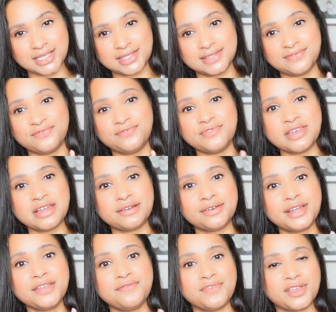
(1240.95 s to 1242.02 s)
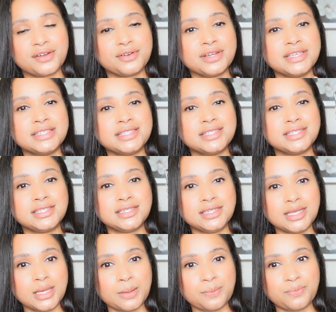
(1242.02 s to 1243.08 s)
It's very, very
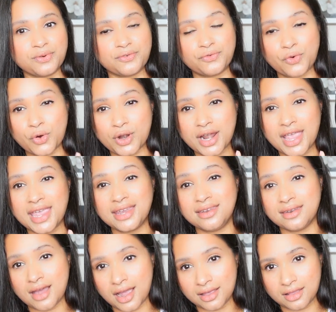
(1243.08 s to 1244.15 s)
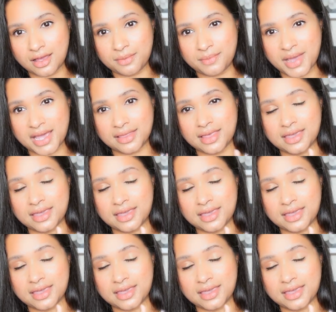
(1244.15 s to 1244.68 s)
steep for a nylon bag,